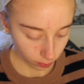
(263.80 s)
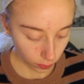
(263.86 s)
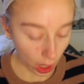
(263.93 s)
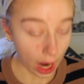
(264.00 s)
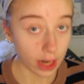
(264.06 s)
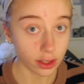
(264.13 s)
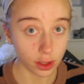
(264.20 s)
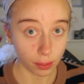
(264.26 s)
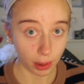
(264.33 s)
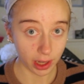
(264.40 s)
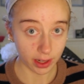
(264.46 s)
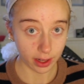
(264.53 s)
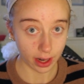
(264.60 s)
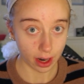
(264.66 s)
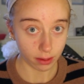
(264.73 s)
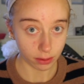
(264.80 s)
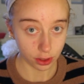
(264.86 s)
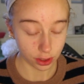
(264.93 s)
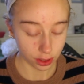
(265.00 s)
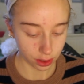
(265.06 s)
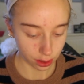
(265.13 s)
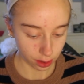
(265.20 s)
Not to blend it out,
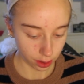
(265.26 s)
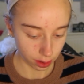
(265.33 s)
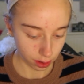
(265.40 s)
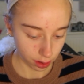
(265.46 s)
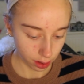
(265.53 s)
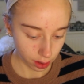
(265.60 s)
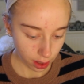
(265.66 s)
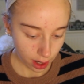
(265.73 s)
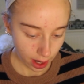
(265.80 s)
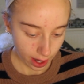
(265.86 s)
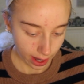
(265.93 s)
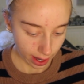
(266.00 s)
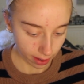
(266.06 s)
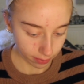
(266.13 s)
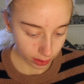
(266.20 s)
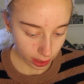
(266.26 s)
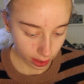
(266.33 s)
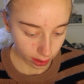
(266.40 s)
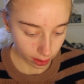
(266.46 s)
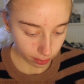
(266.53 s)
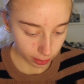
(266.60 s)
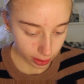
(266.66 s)
just to have it.
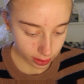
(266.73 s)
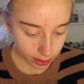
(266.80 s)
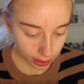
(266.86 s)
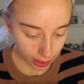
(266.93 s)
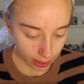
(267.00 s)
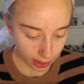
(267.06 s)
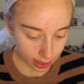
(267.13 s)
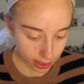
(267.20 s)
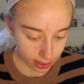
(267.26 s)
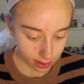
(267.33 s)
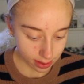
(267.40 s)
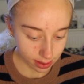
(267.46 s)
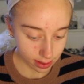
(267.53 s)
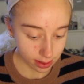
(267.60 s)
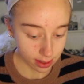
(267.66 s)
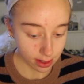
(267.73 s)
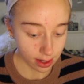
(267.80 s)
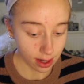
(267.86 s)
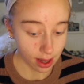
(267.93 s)
And then I'm going to take this